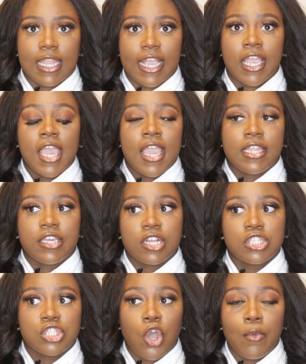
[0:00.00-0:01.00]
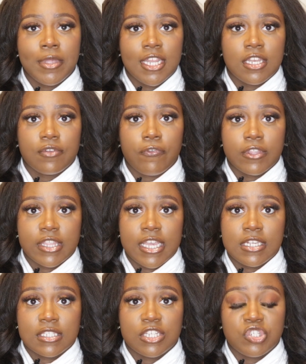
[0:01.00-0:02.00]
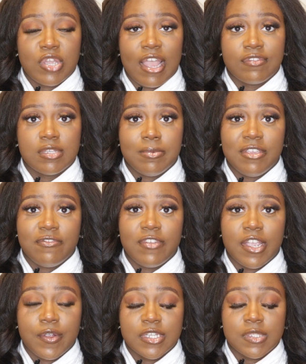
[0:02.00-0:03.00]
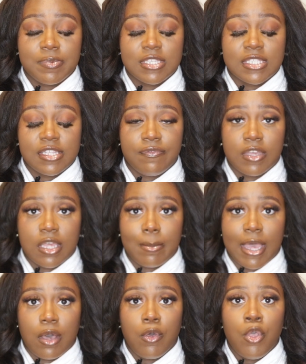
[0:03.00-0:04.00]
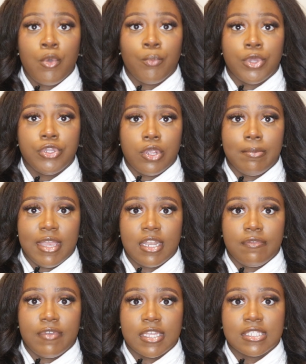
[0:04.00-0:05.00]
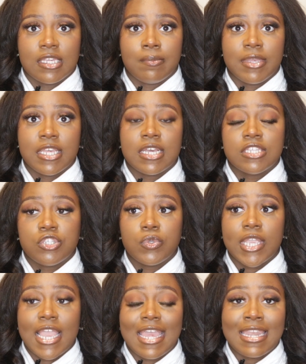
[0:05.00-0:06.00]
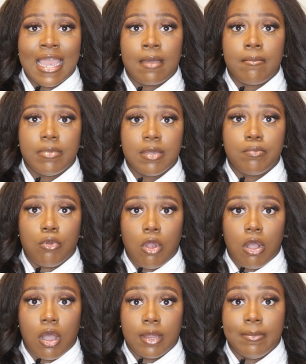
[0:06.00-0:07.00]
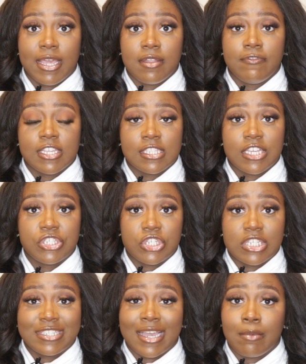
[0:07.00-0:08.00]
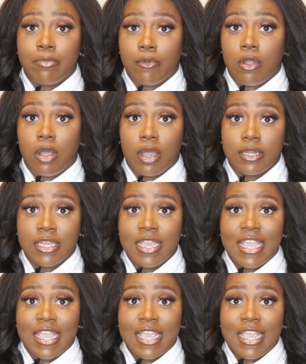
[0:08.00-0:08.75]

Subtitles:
Like, there are so many different things that you have to be very specific about when you're manifesting, because you cannot be broad. Manifestation is not broad.